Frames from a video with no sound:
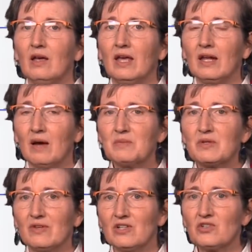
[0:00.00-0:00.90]
In
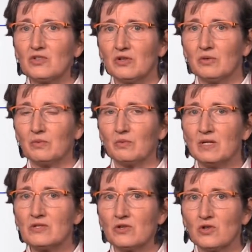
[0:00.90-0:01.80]
observational
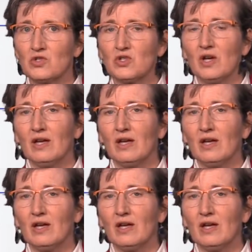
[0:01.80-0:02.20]
research,